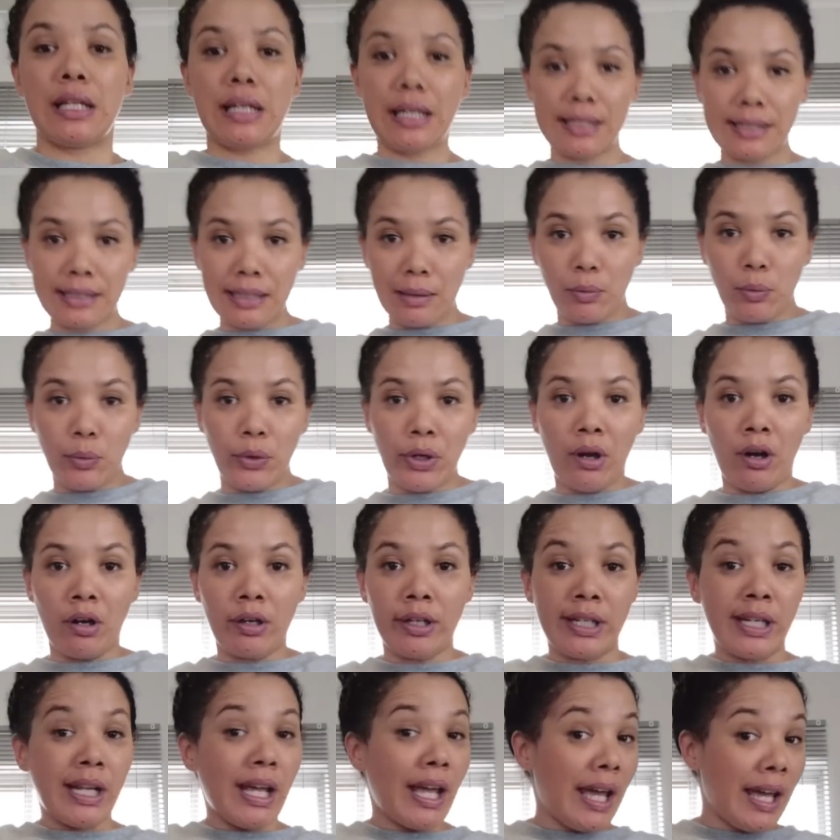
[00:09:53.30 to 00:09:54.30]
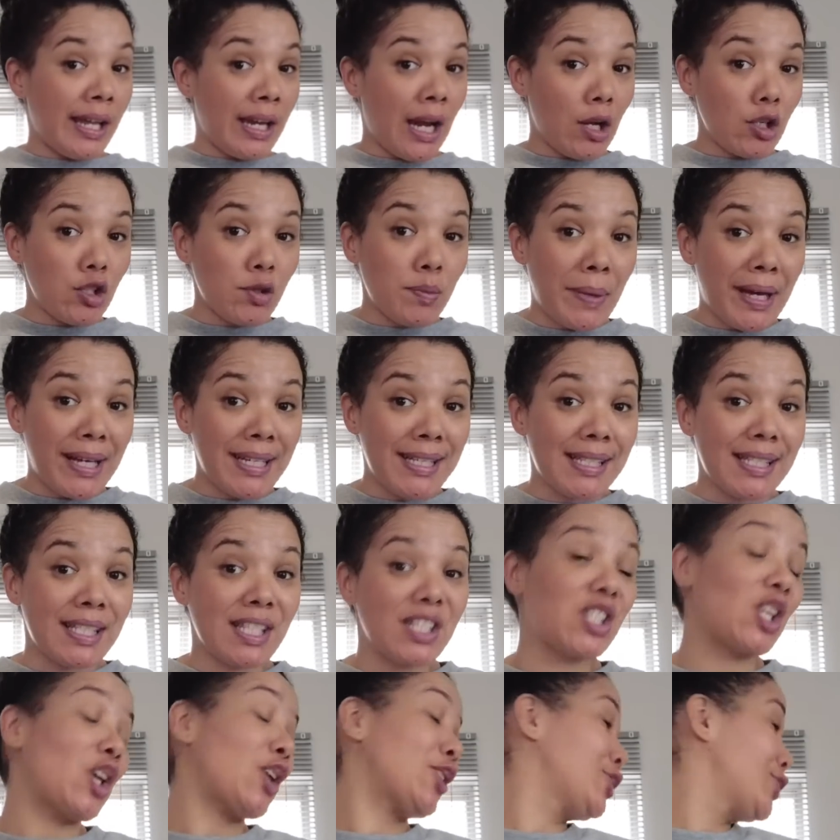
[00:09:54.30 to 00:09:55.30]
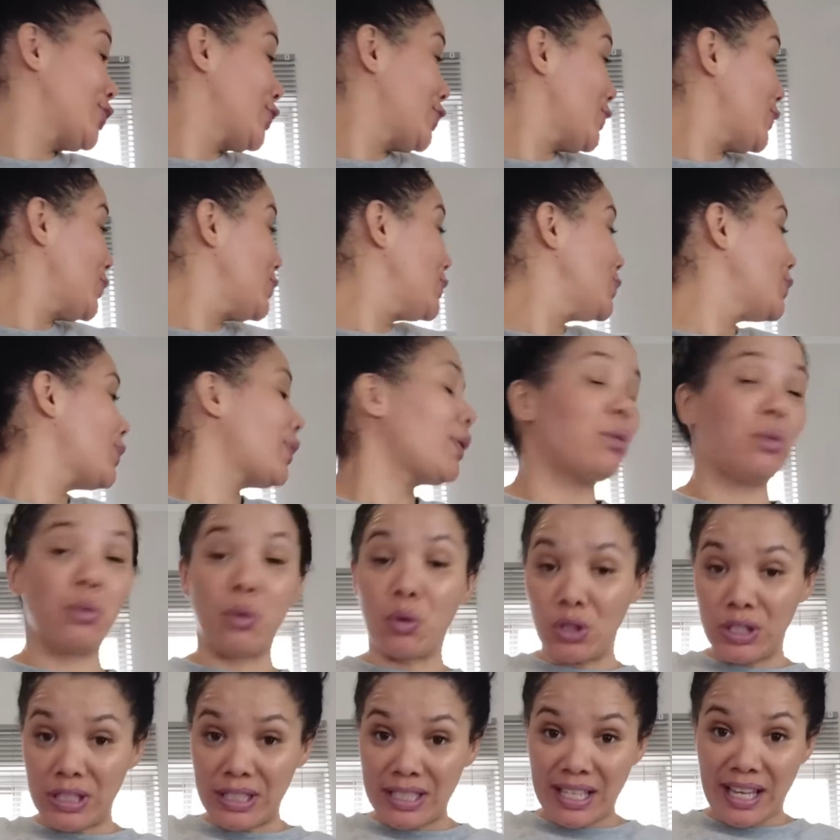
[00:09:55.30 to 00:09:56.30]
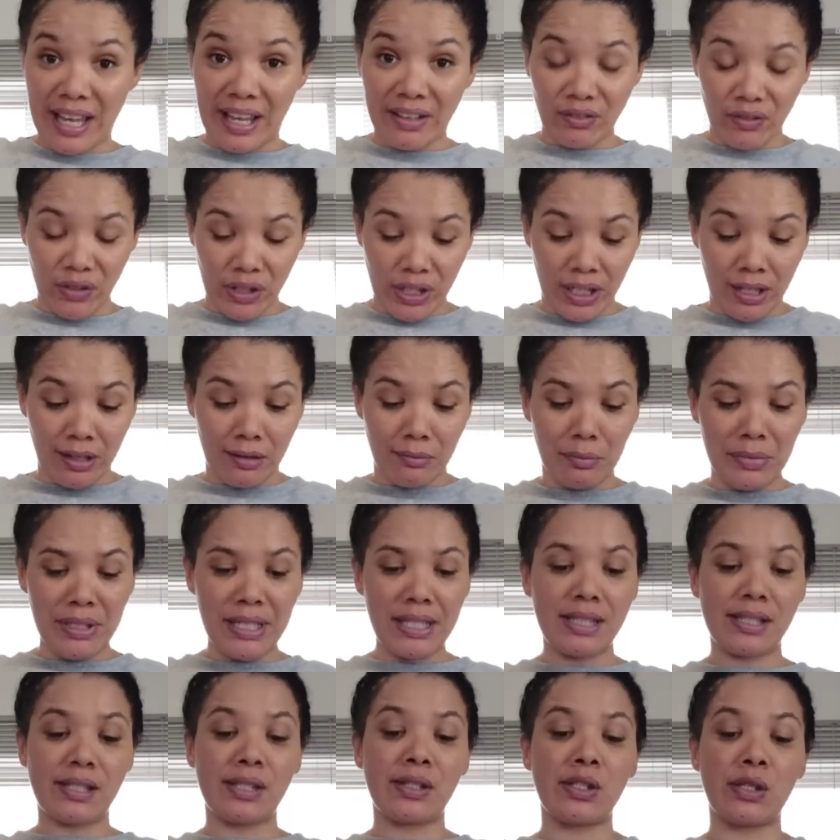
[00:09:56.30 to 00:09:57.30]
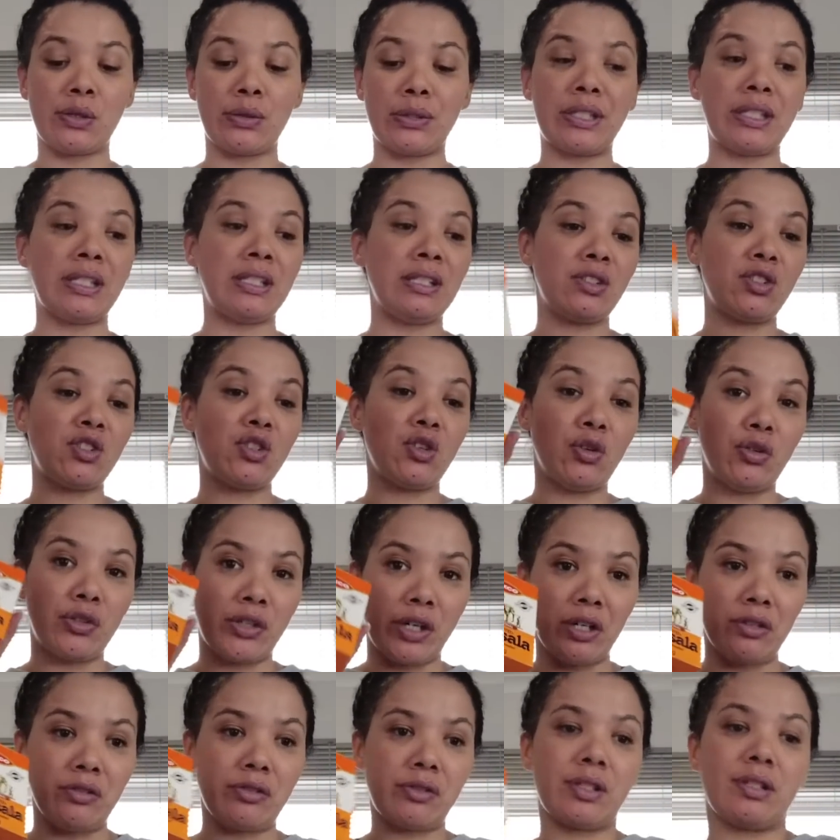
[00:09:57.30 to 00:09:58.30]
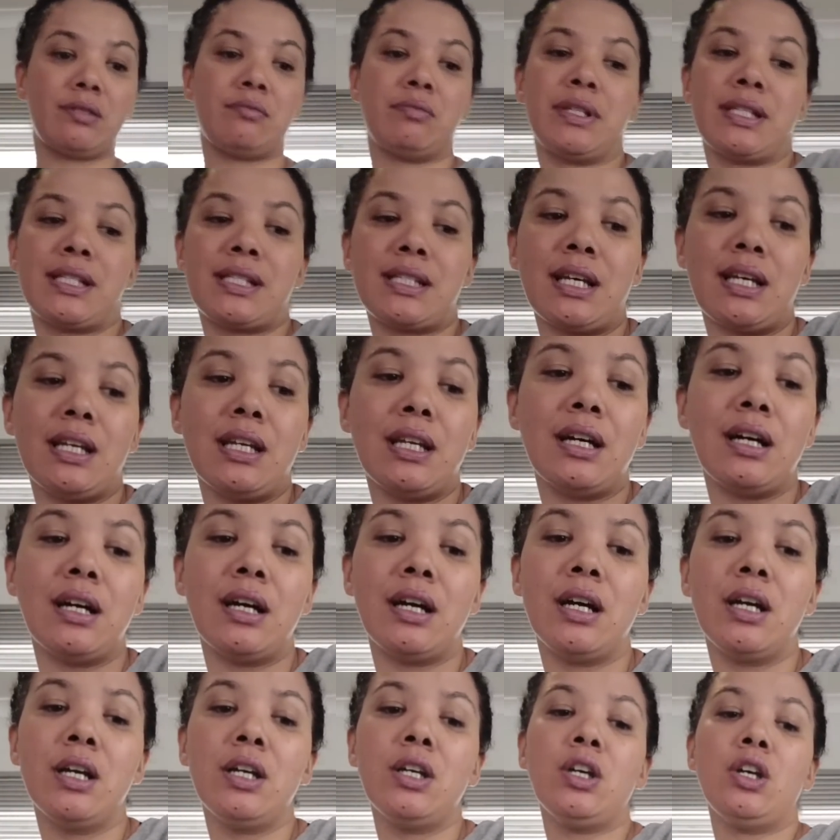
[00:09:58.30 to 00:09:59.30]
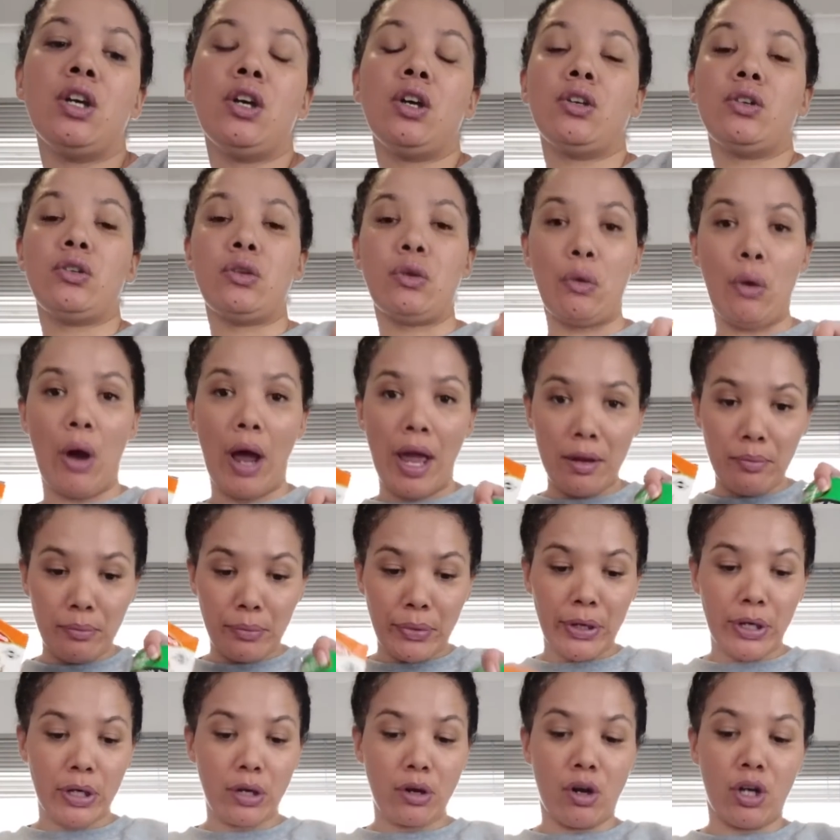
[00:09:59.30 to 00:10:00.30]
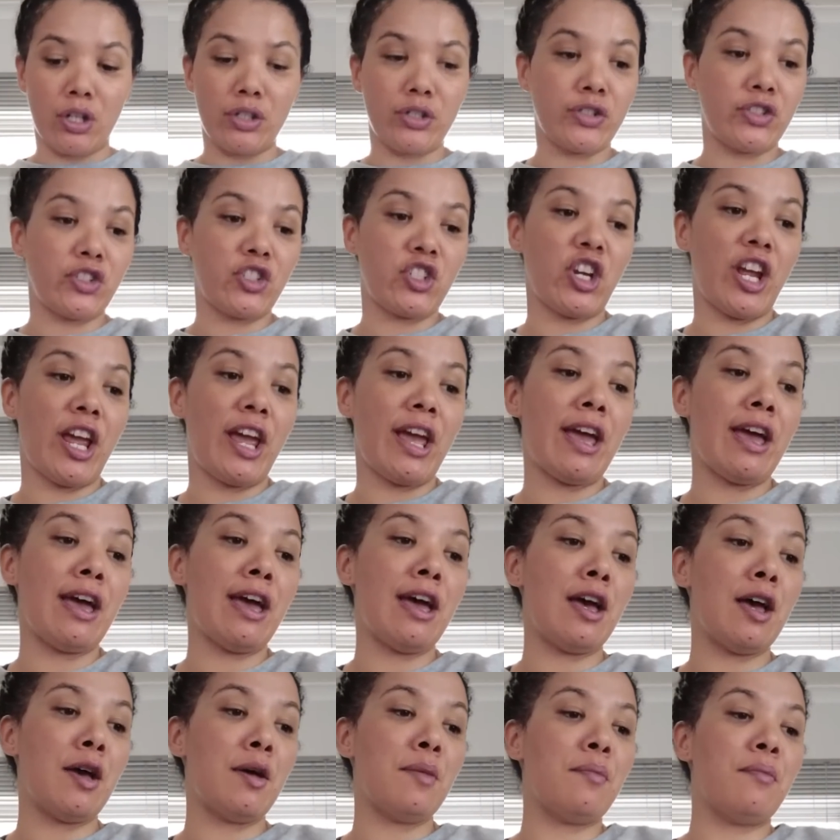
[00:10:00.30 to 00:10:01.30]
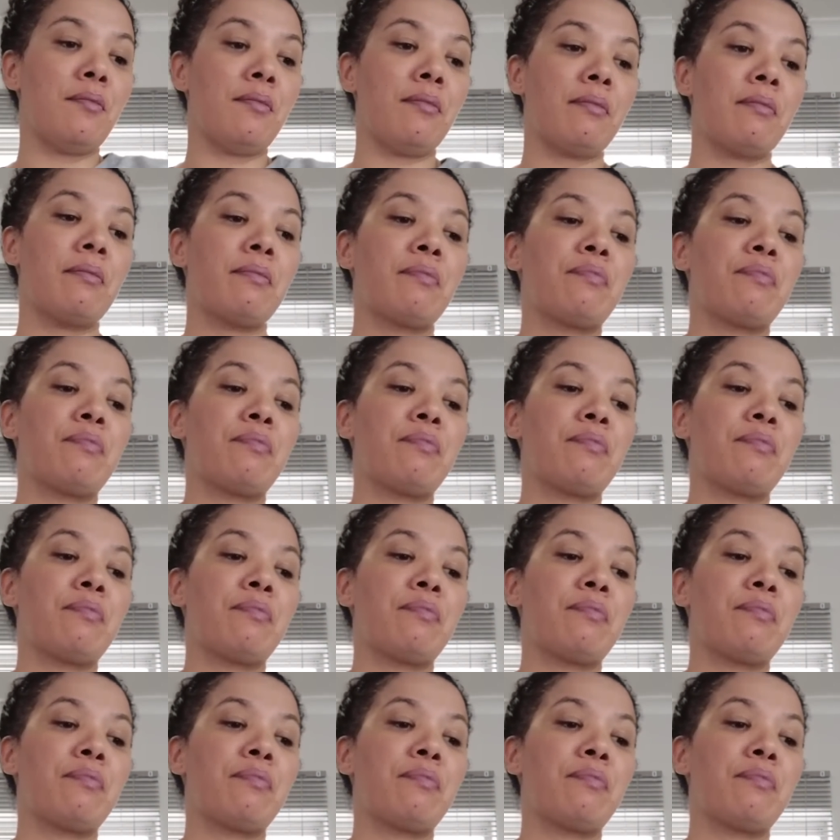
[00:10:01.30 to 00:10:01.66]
Next up, we are going to add our spices to the water and vinegar mix. So it is your roasted masala, your apricot jam,